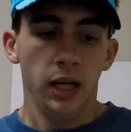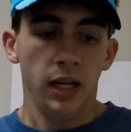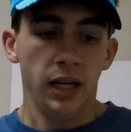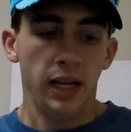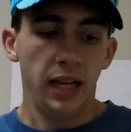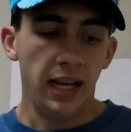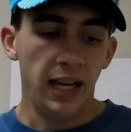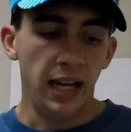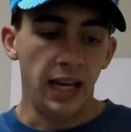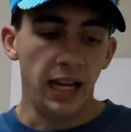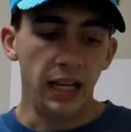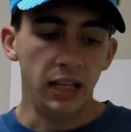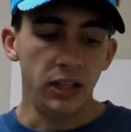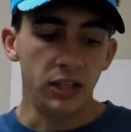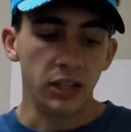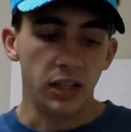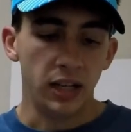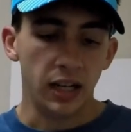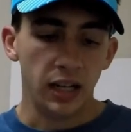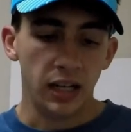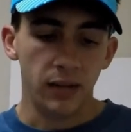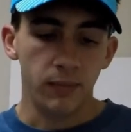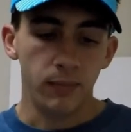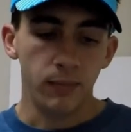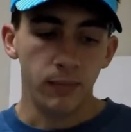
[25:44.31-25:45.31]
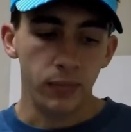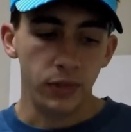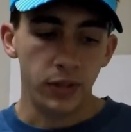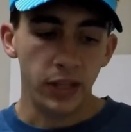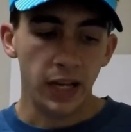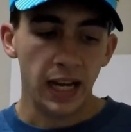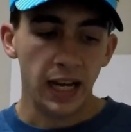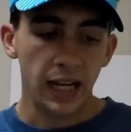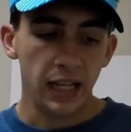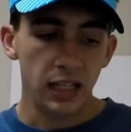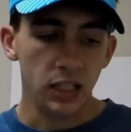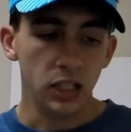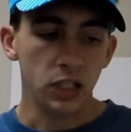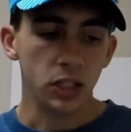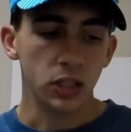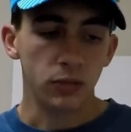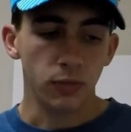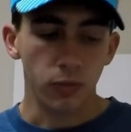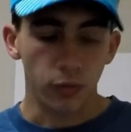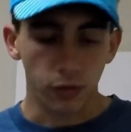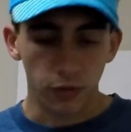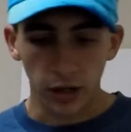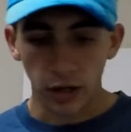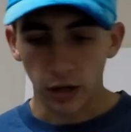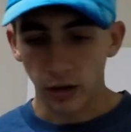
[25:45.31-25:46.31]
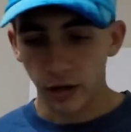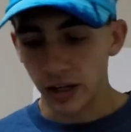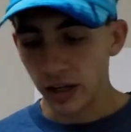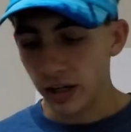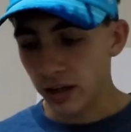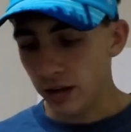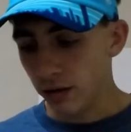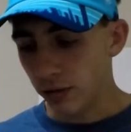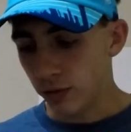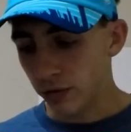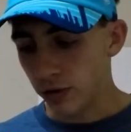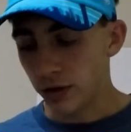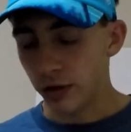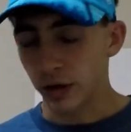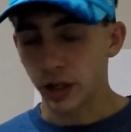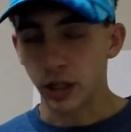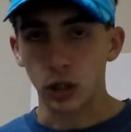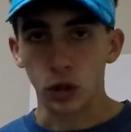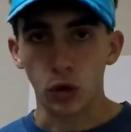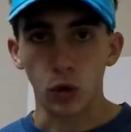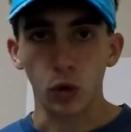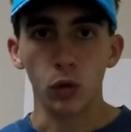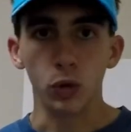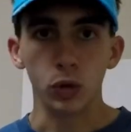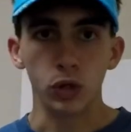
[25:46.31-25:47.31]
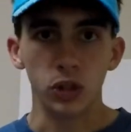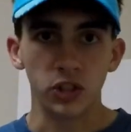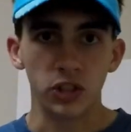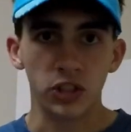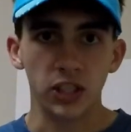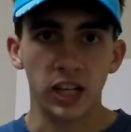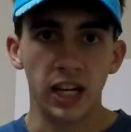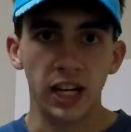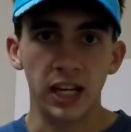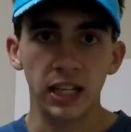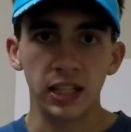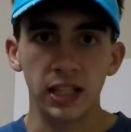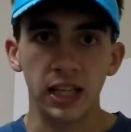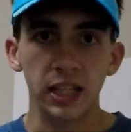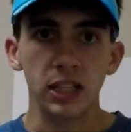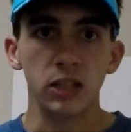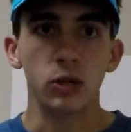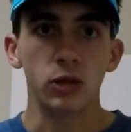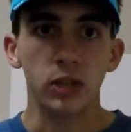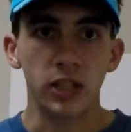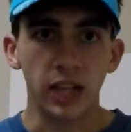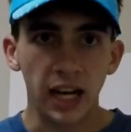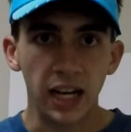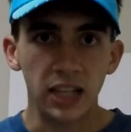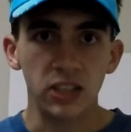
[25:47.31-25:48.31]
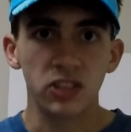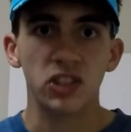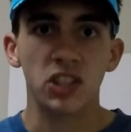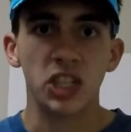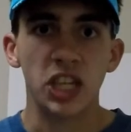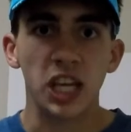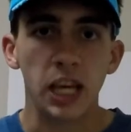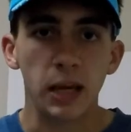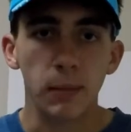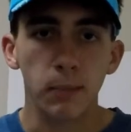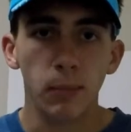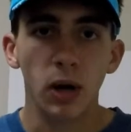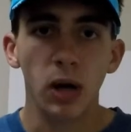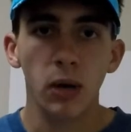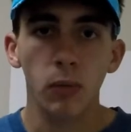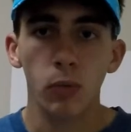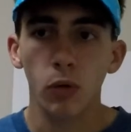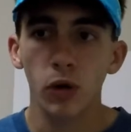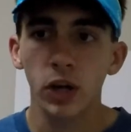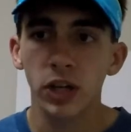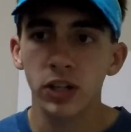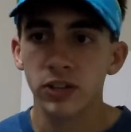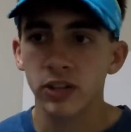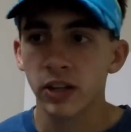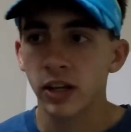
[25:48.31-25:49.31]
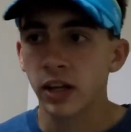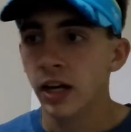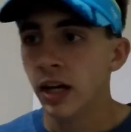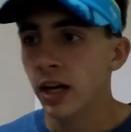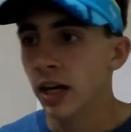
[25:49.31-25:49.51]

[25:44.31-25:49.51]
And that is very, very cool design that you guys came up with.